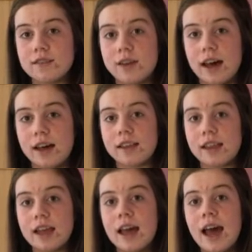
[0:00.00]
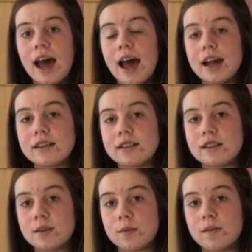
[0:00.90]
health and
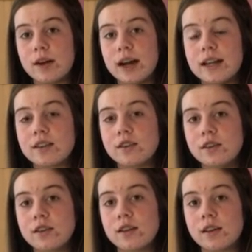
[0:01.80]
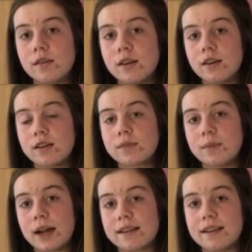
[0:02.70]
to provide good gut
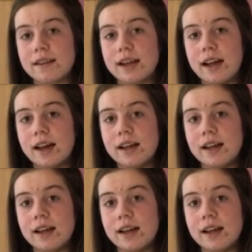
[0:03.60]
bacteria,